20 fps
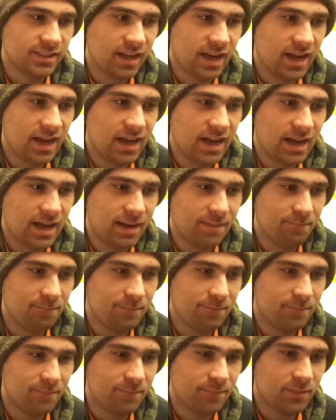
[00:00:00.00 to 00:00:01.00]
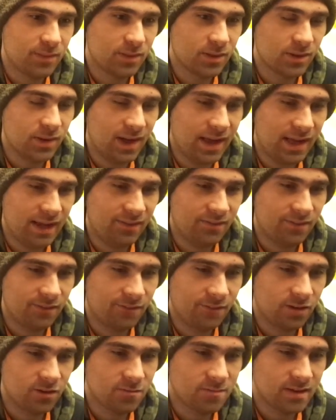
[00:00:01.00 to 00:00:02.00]
So half the
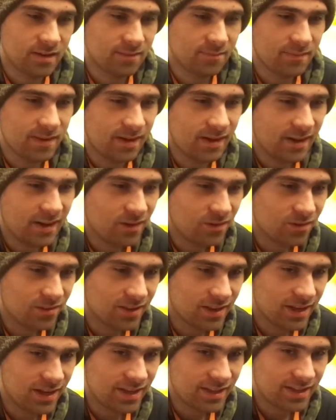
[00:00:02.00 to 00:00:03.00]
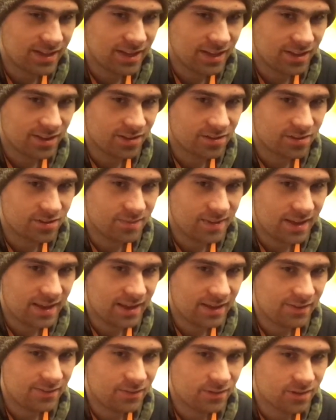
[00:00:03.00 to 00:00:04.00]
fur meet met outside the dealer's room and
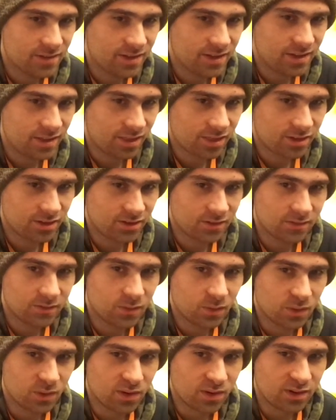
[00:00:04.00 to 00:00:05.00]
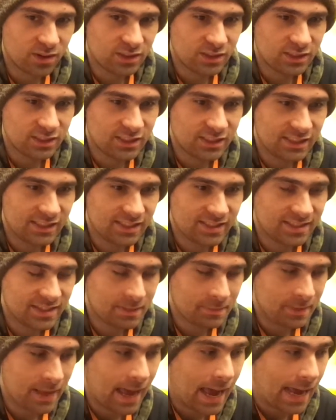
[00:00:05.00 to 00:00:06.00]
half was on the 3rd floor at the
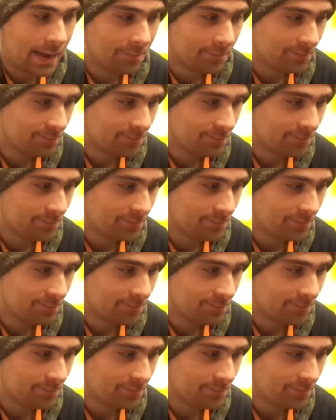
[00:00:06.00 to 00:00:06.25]
same time.